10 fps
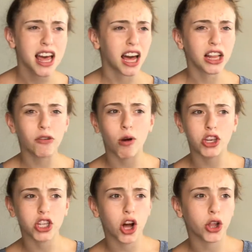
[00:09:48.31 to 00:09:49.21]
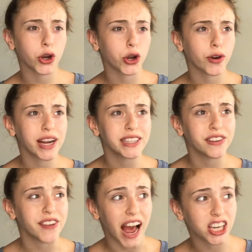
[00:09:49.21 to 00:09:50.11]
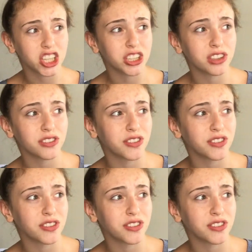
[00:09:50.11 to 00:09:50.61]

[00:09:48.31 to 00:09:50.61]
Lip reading: I love watching all her crazy fashion